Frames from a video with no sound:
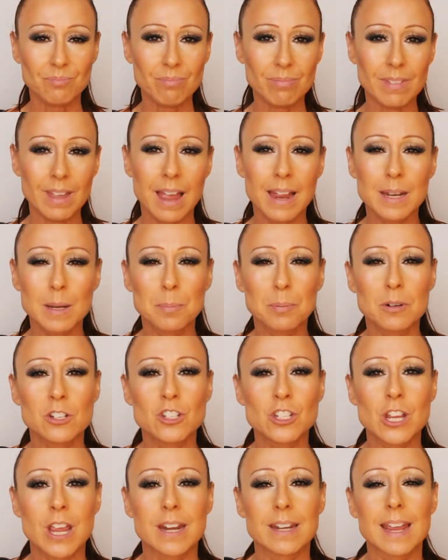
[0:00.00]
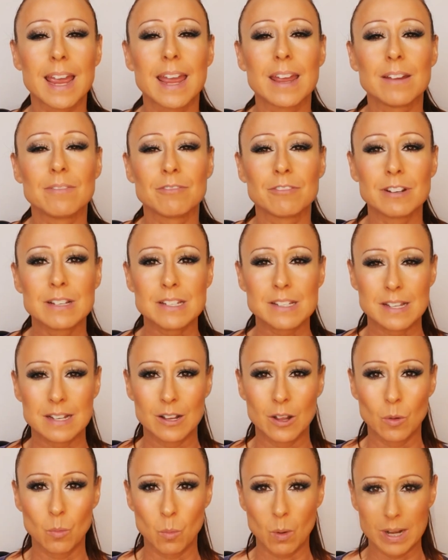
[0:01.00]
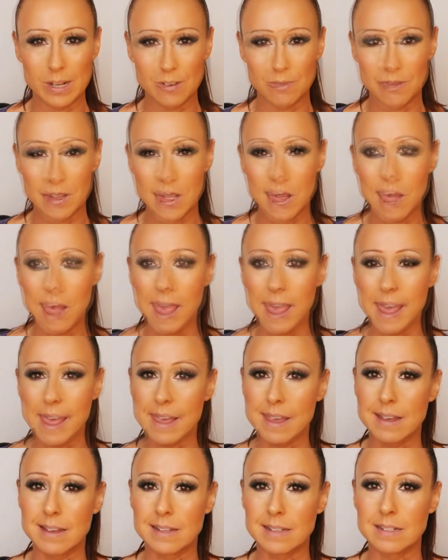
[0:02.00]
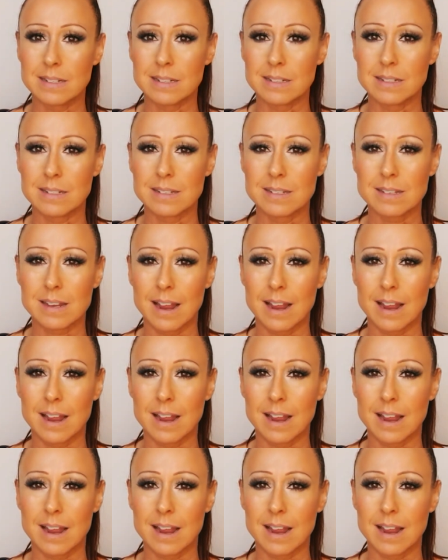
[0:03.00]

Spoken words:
I appreciate every single one of you. And